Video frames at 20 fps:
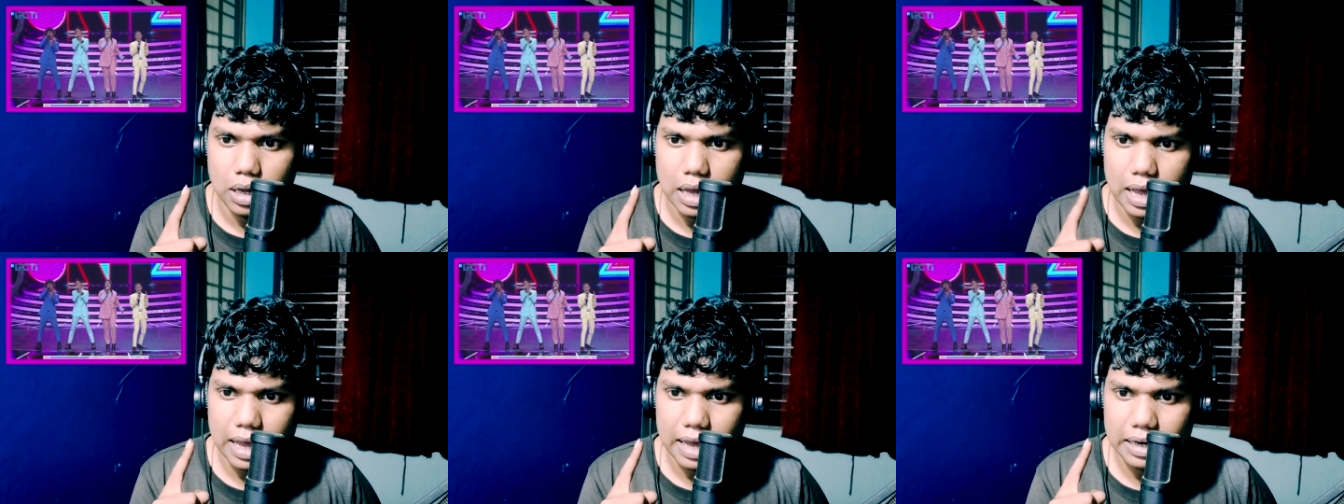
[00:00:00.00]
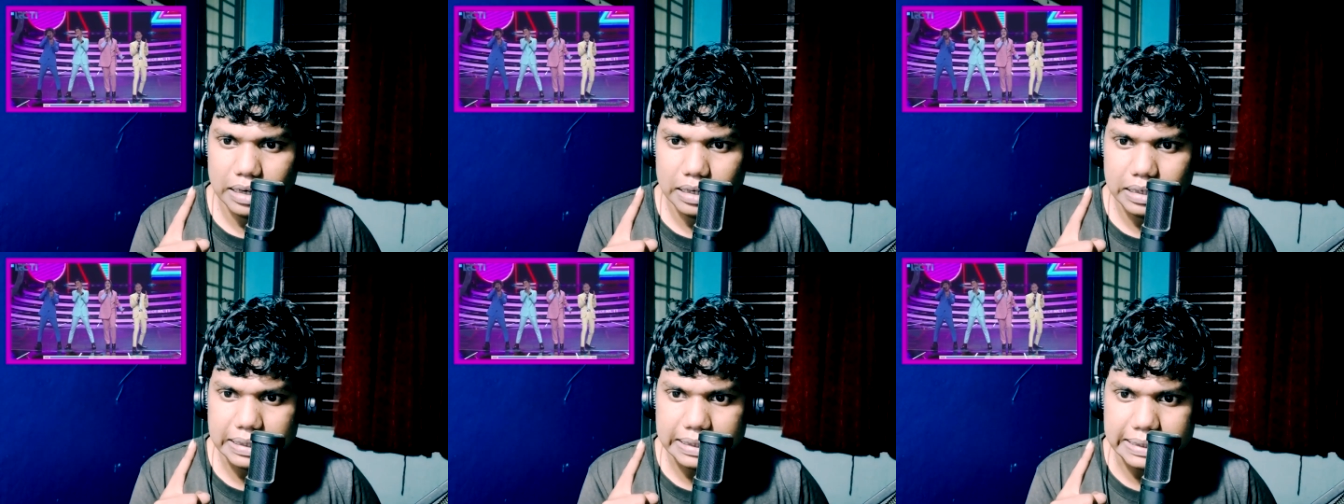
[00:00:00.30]

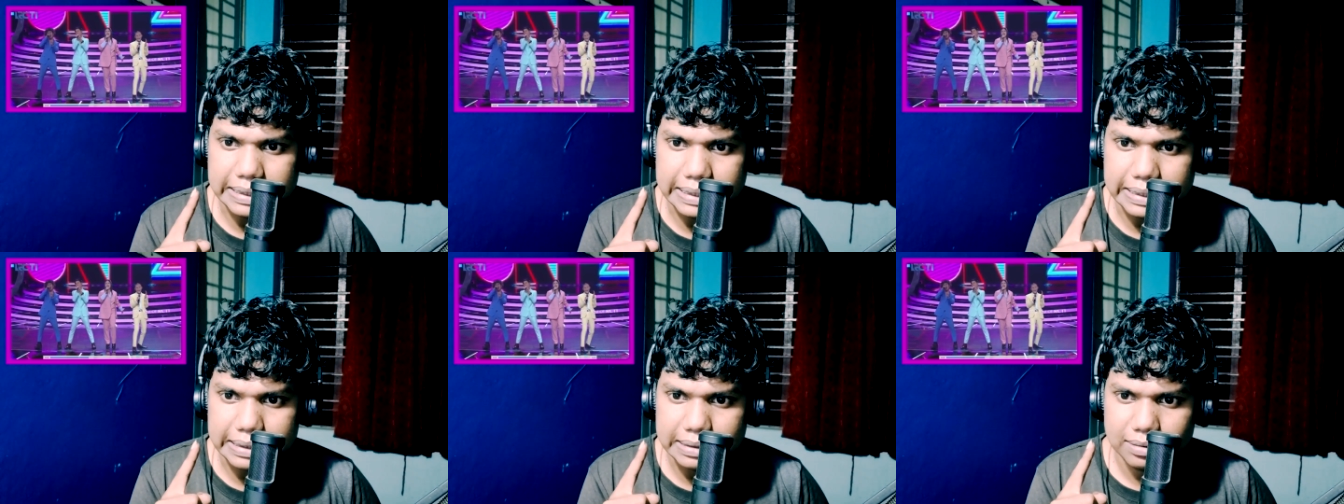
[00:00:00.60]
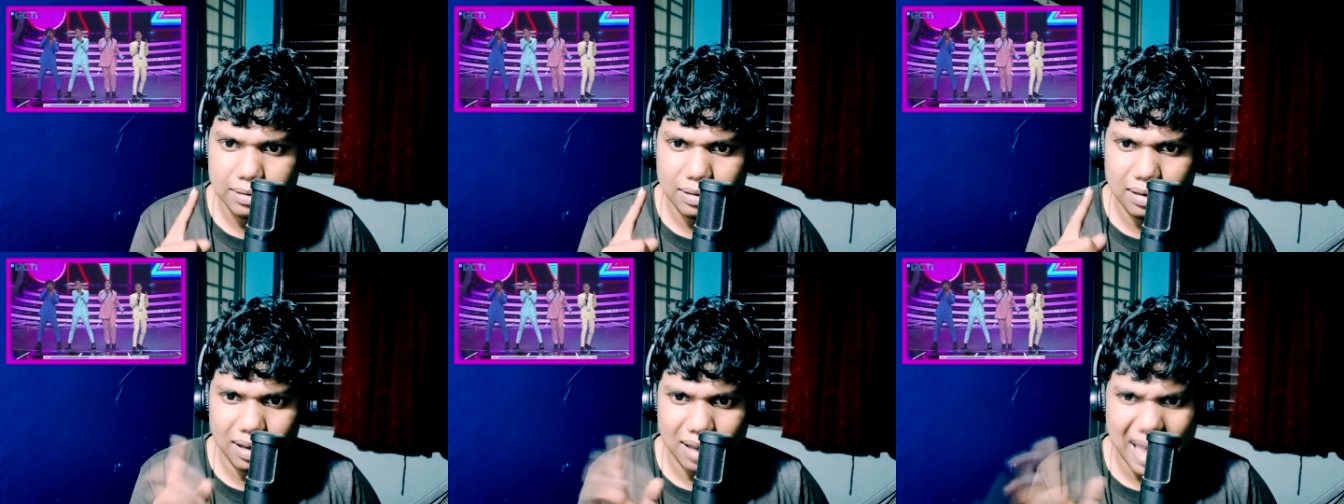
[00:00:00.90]
and
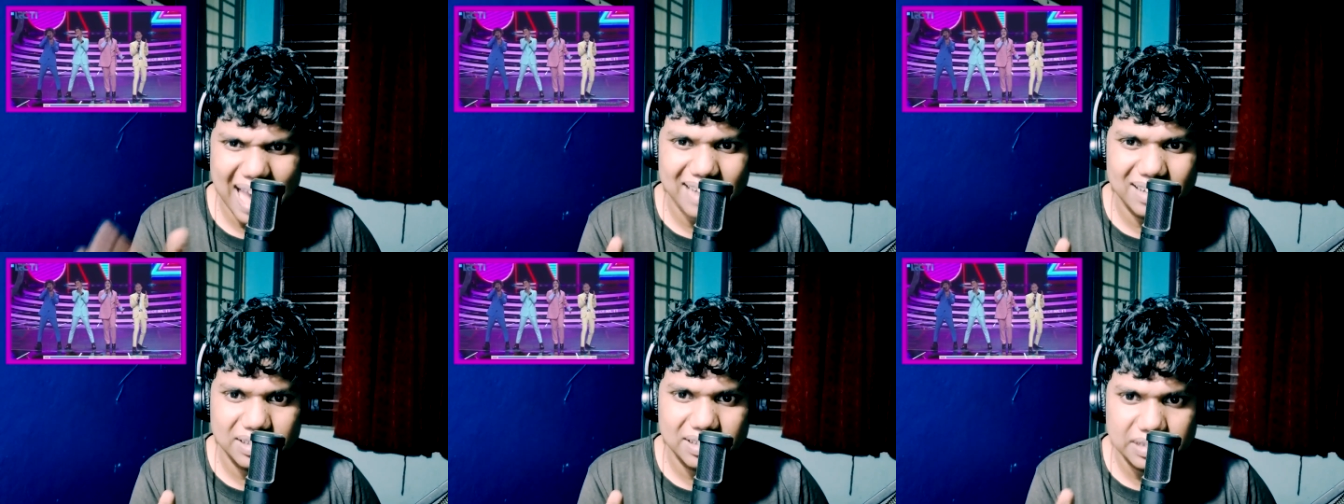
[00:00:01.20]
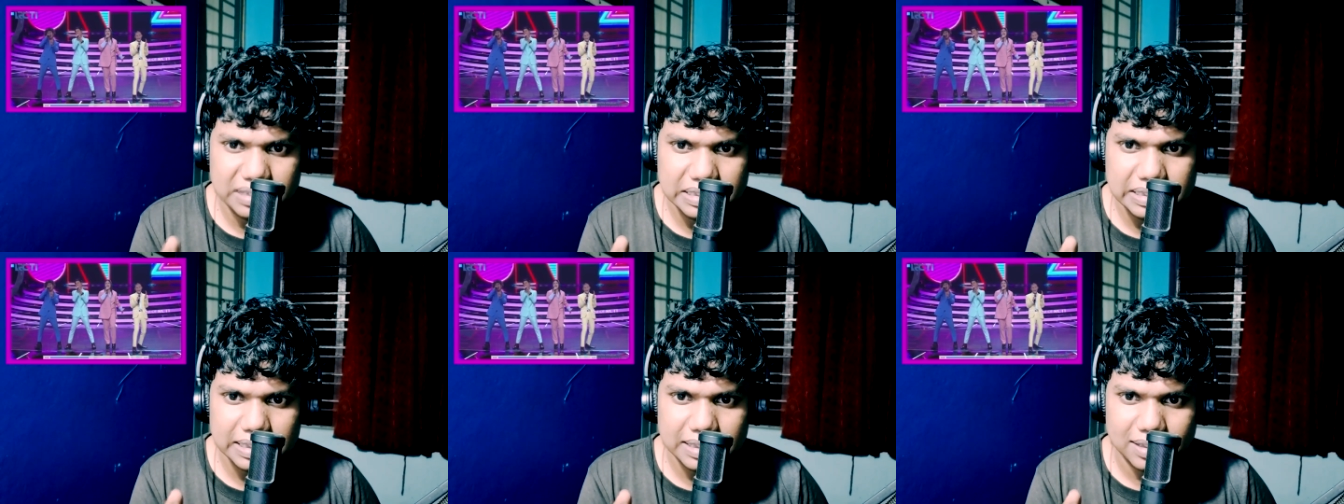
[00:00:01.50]

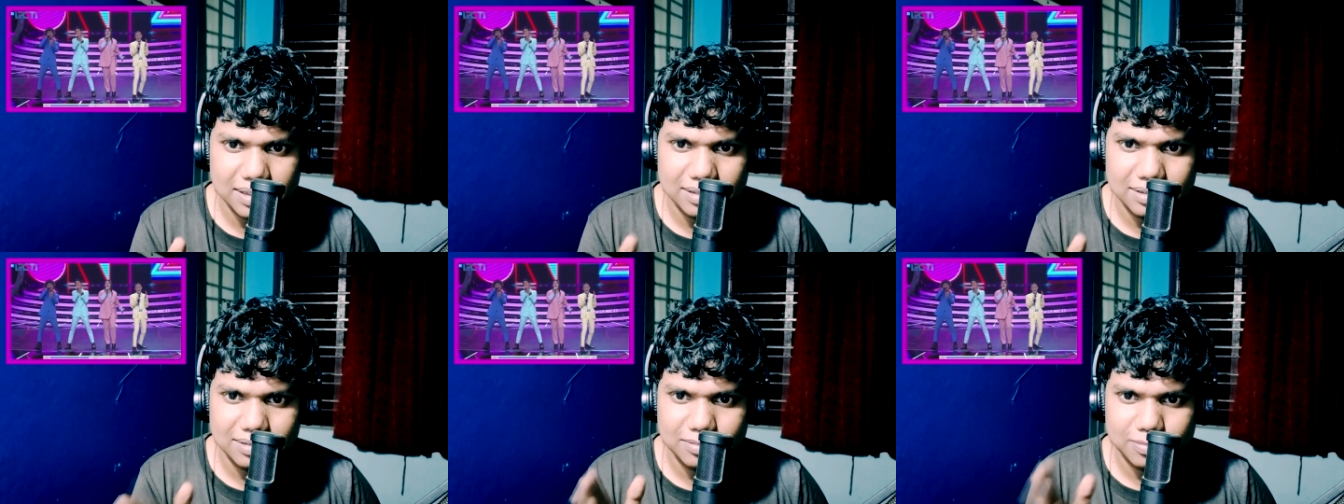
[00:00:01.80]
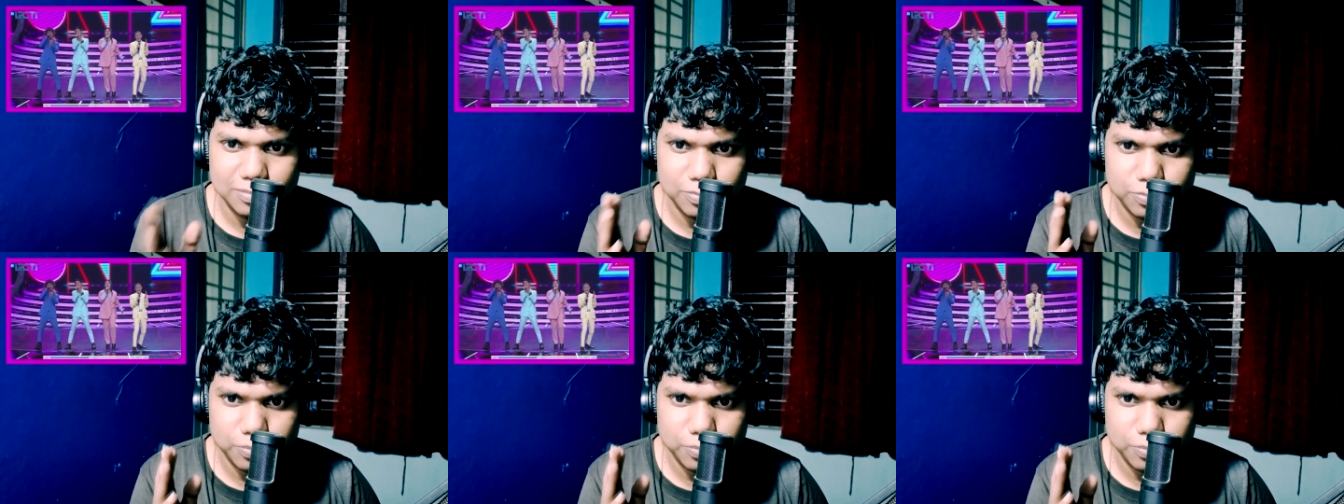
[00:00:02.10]
light green